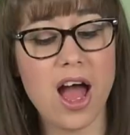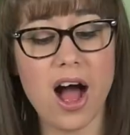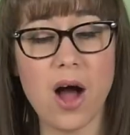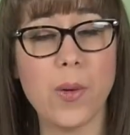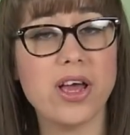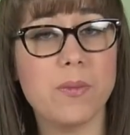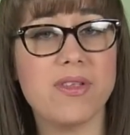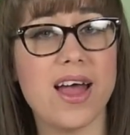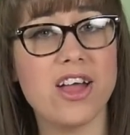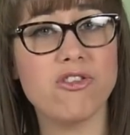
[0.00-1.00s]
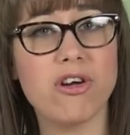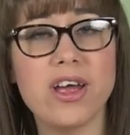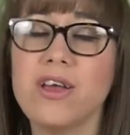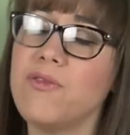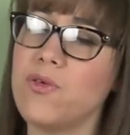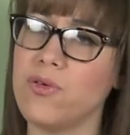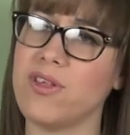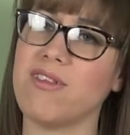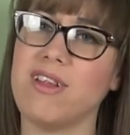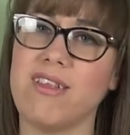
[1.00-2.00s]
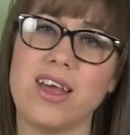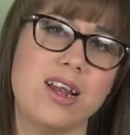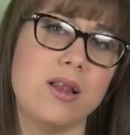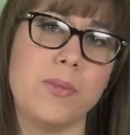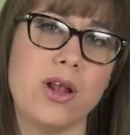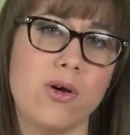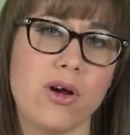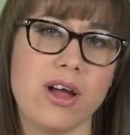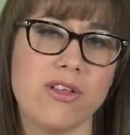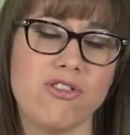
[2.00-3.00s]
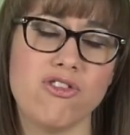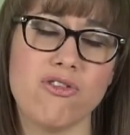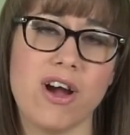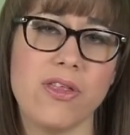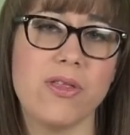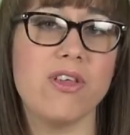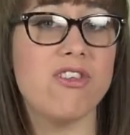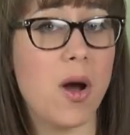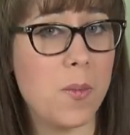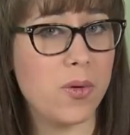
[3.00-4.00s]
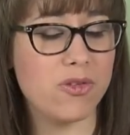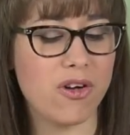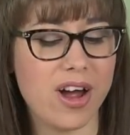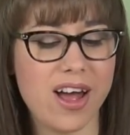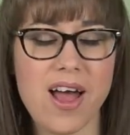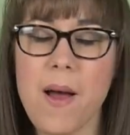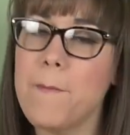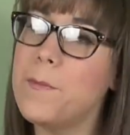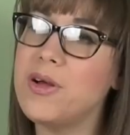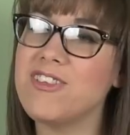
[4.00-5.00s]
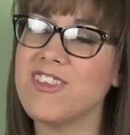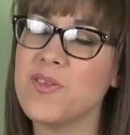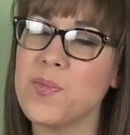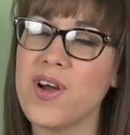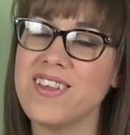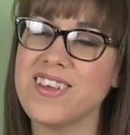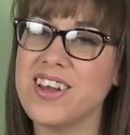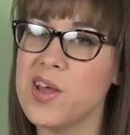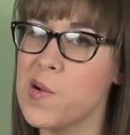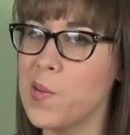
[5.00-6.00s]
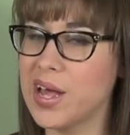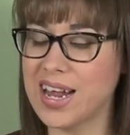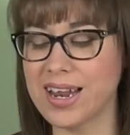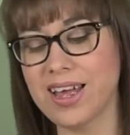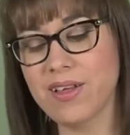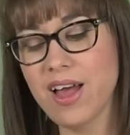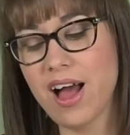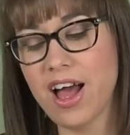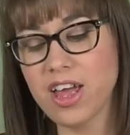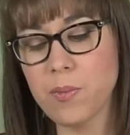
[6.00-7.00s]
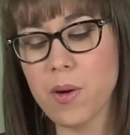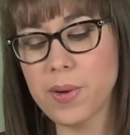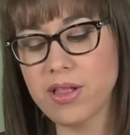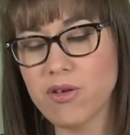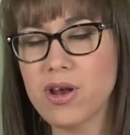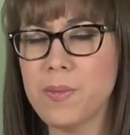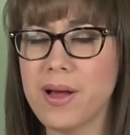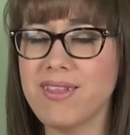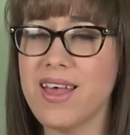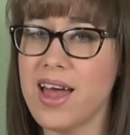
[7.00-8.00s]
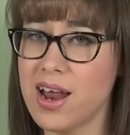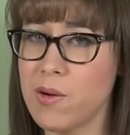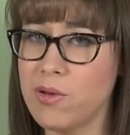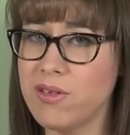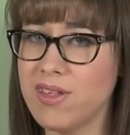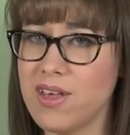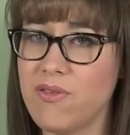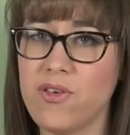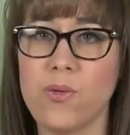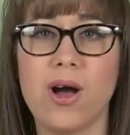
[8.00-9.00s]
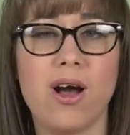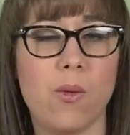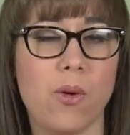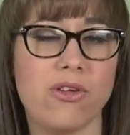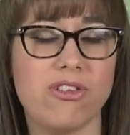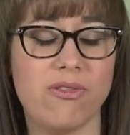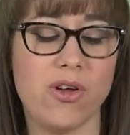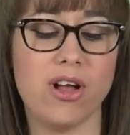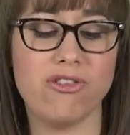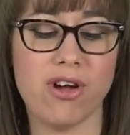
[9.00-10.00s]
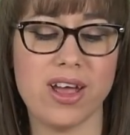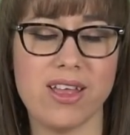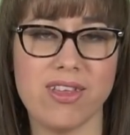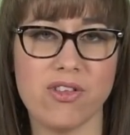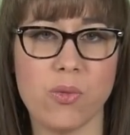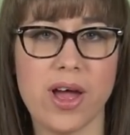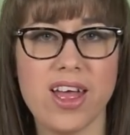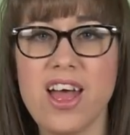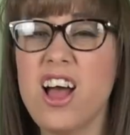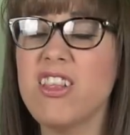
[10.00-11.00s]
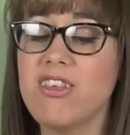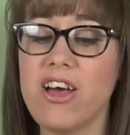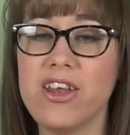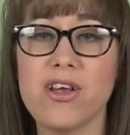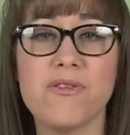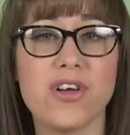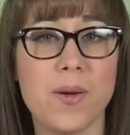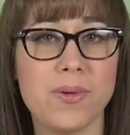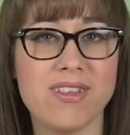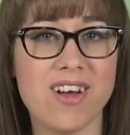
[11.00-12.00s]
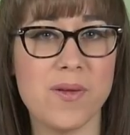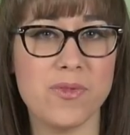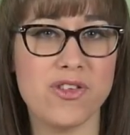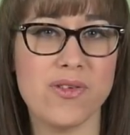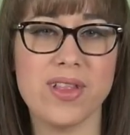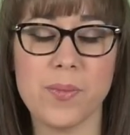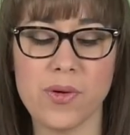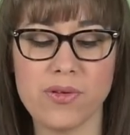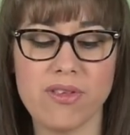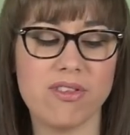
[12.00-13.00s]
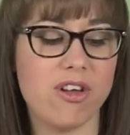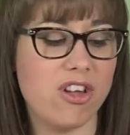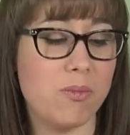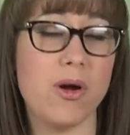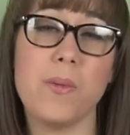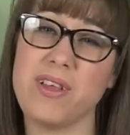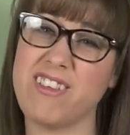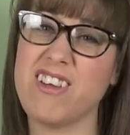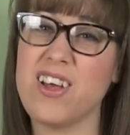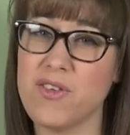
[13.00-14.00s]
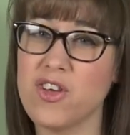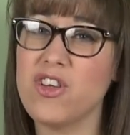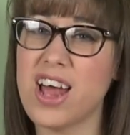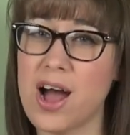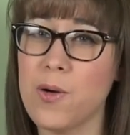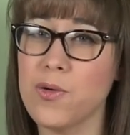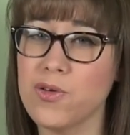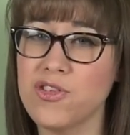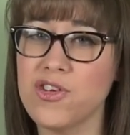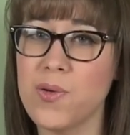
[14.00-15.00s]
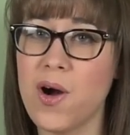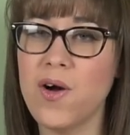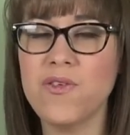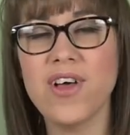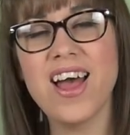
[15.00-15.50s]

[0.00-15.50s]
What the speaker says: When it comes to air drying, of course that's going to take a little bit longer to dry than the tumble dryer, but surprisingly quickly. You can probably do it in about 10 hours if you are drying it this way. Turn it over a couple of times during that process though, you can probably shave a good hour or 2 off.